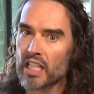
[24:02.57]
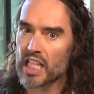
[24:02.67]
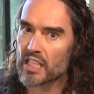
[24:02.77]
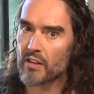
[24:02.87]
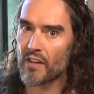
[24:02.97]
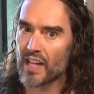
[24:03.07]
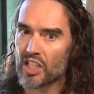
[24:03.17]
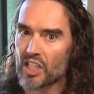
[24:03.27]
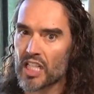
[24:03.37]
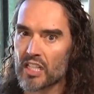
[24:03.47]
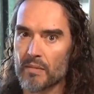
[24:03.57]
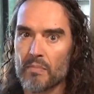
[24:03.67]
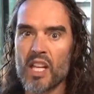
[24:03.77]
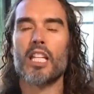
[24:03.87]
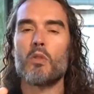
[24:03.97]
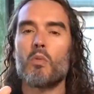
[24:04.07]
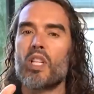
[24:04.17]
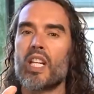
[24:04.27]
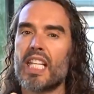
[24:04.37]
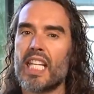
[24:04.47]
interventionism, this was
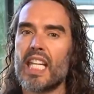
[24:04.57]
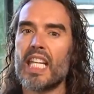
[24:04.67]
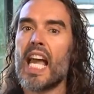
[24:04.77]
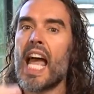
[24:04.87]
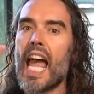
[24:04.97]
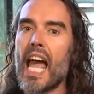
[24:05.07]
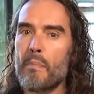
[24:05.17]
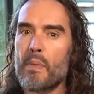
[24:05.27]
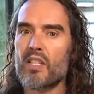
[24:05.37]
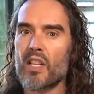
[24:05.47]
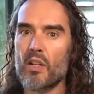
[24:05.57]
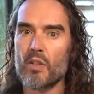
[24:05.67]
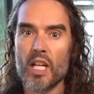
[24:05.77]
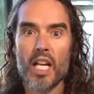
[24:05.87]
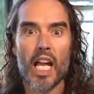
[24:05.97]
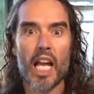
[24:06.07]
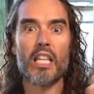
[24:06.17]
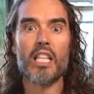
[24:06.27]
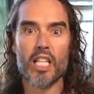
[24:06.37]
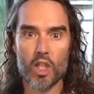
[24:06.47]
a key episode
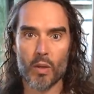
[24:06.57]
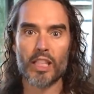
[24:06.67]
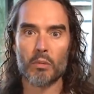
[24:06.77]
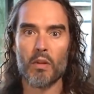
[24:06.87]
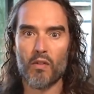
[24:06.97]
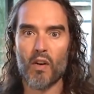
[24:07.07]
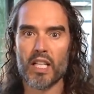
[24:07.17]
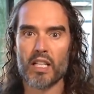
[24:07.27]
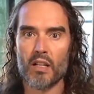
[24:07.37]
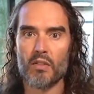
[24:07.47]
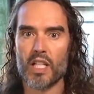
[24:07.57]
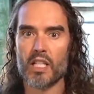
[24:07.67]
in the situation we find ourselves in